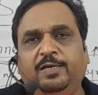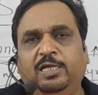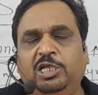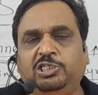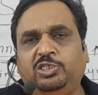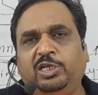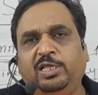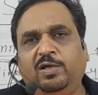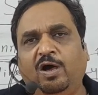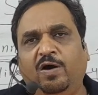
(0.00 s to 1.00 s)

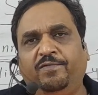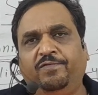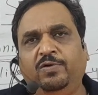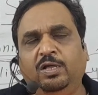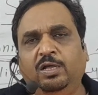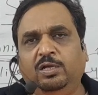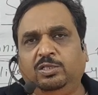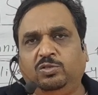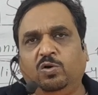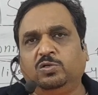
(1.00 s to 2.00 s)
history of
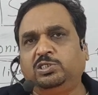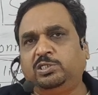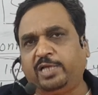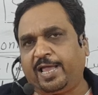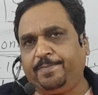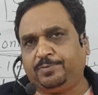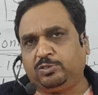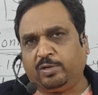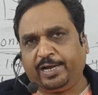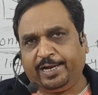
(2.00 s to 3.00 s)
those type
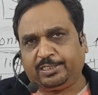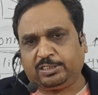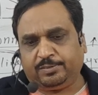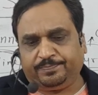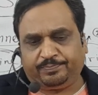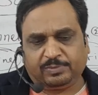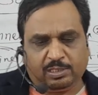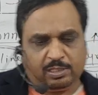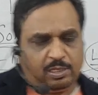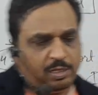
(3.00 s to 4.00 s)
sonnets?
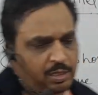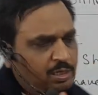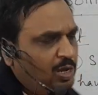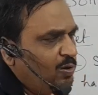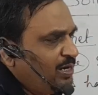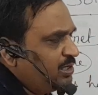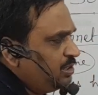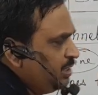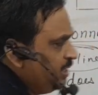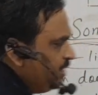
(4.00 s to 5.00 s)
Now let us
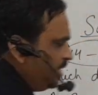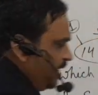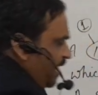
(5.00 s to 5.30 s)
see